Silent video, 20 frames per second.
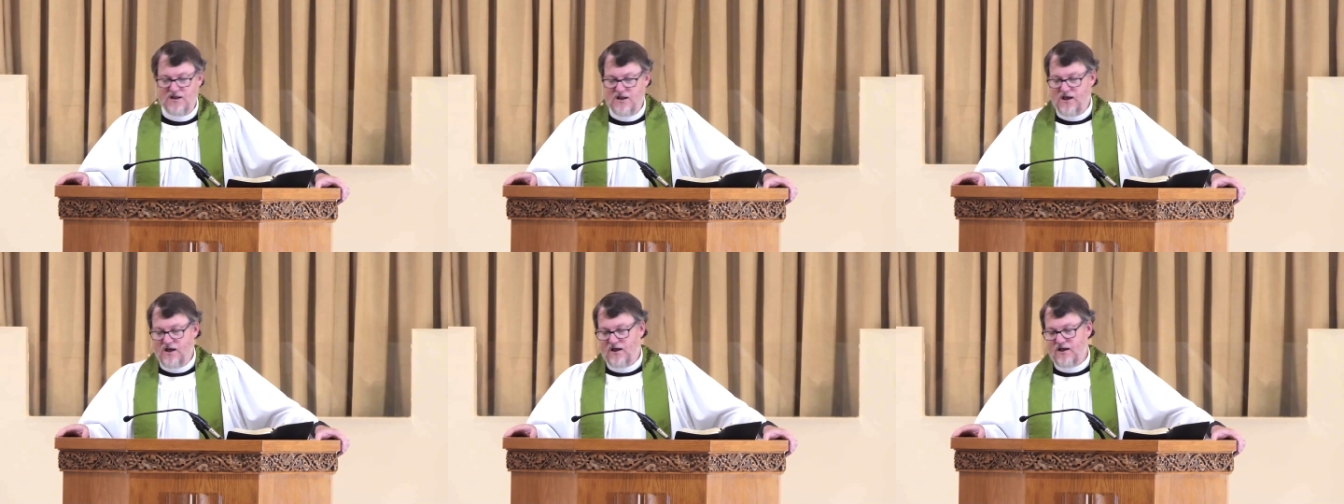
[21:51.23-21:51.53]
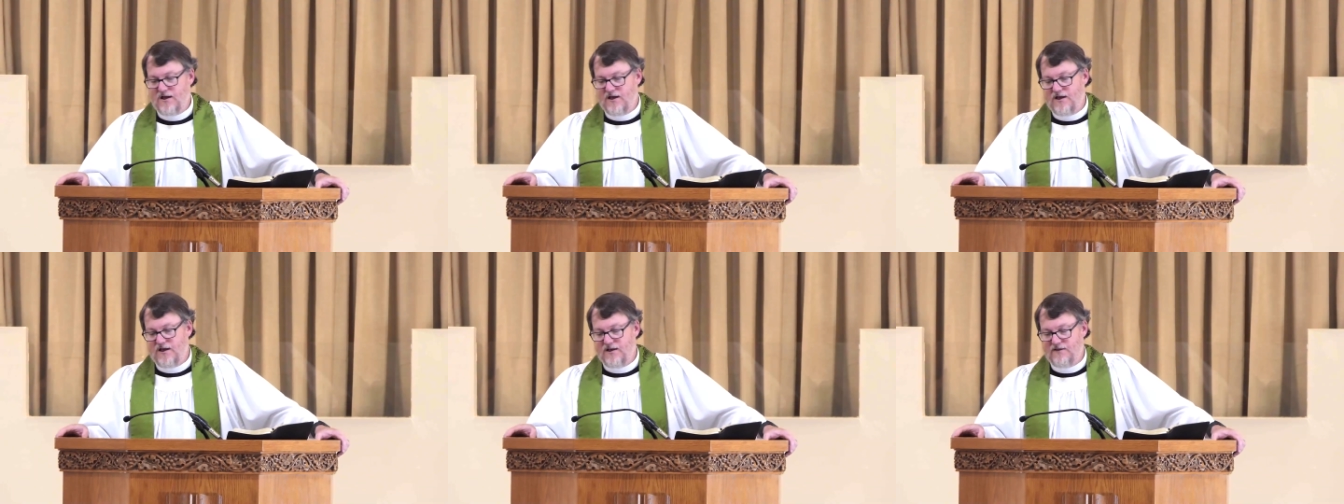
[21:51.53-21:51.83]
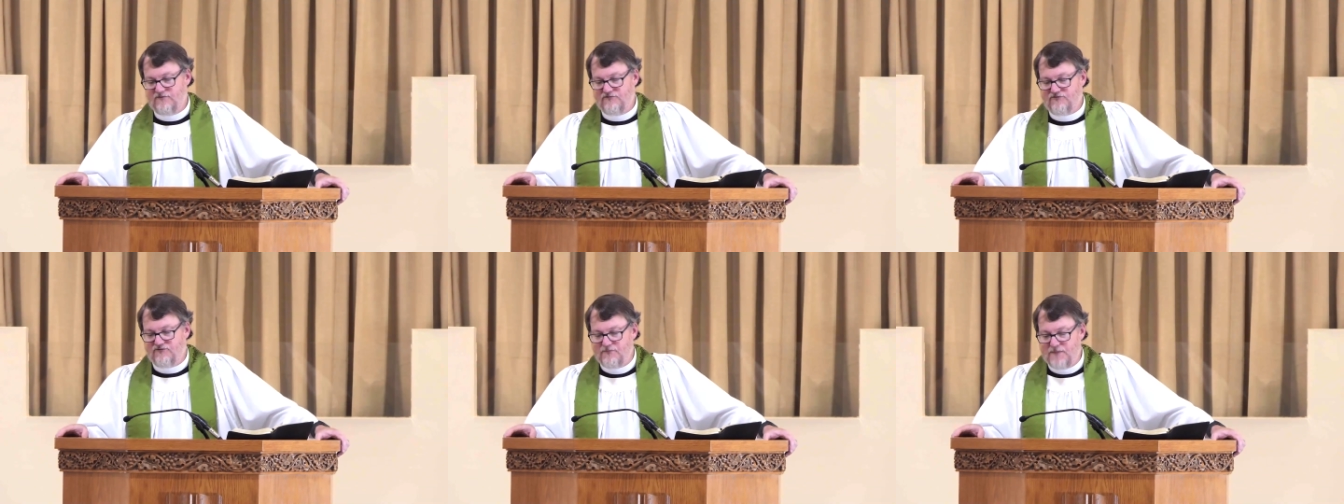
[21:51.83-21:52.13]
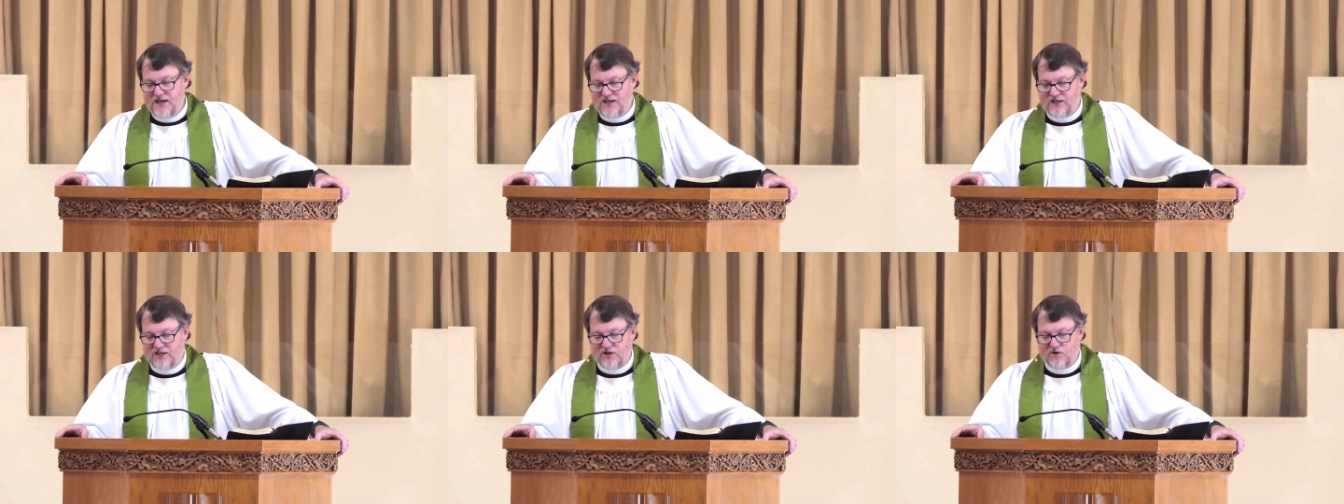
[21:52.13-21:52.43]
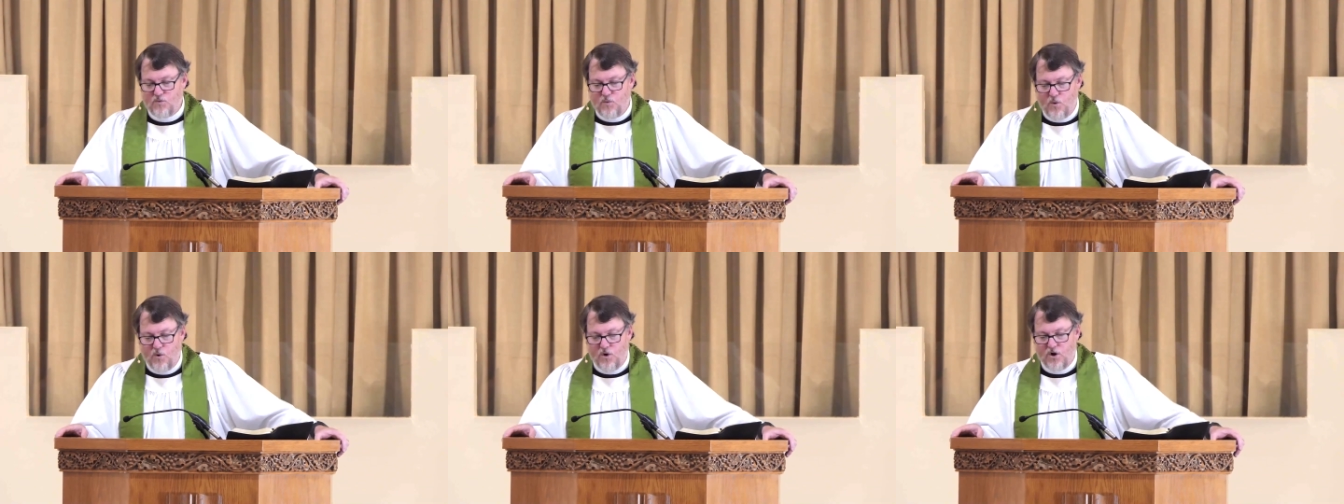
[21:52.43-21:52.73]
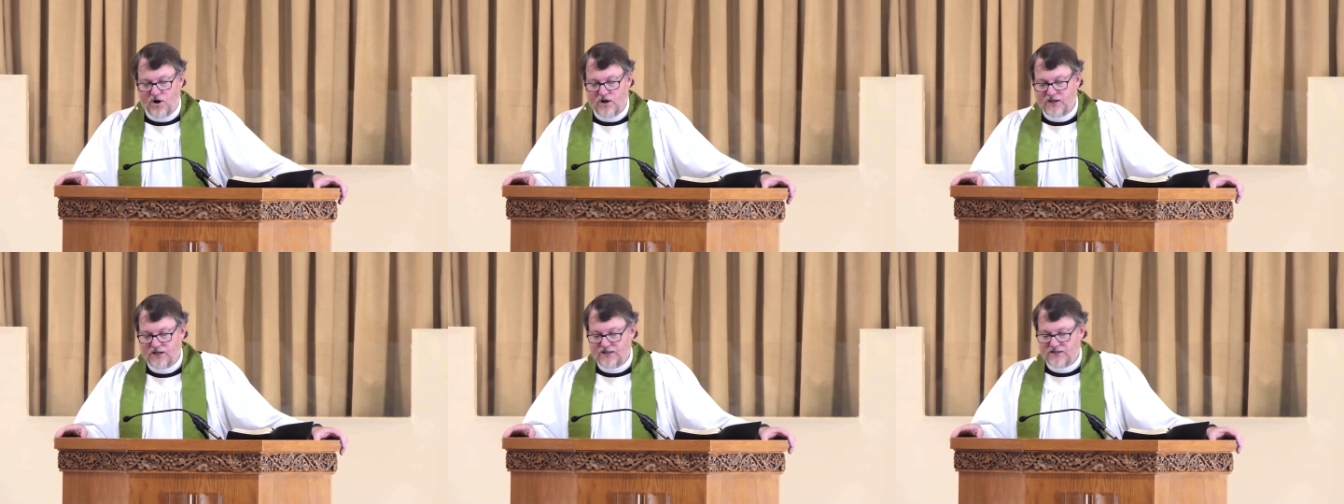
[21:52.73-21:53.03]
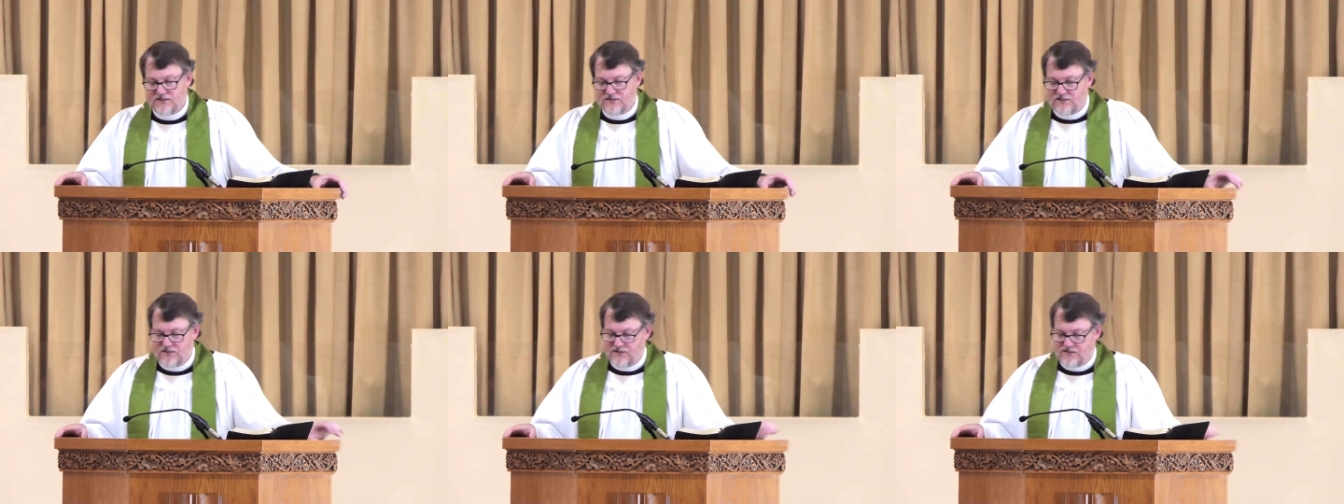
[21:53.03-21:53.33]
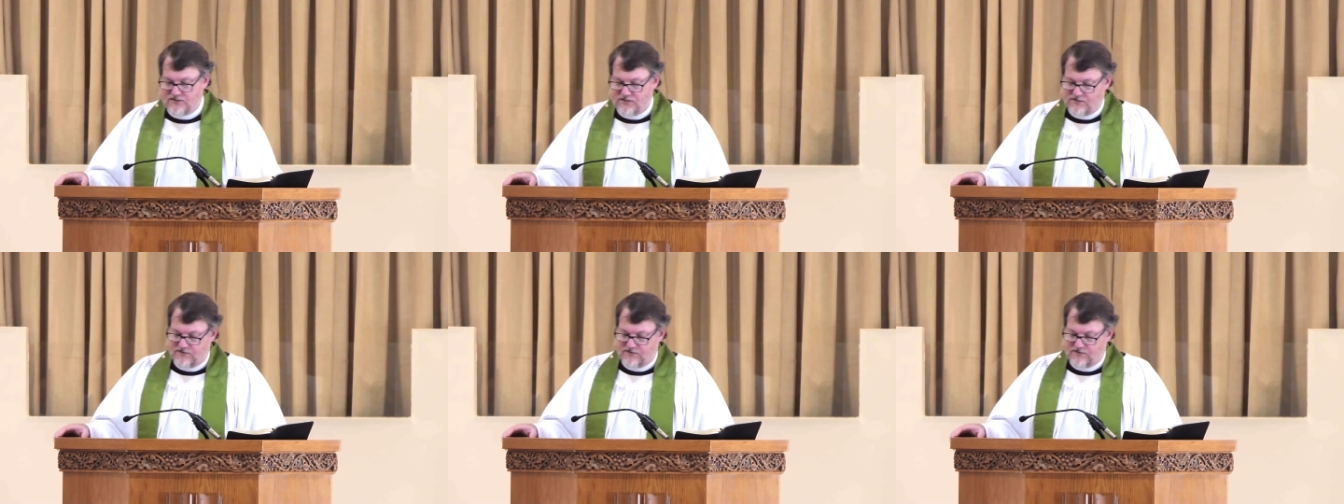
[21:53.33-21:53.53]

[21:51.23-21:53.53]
uh, and making war against us.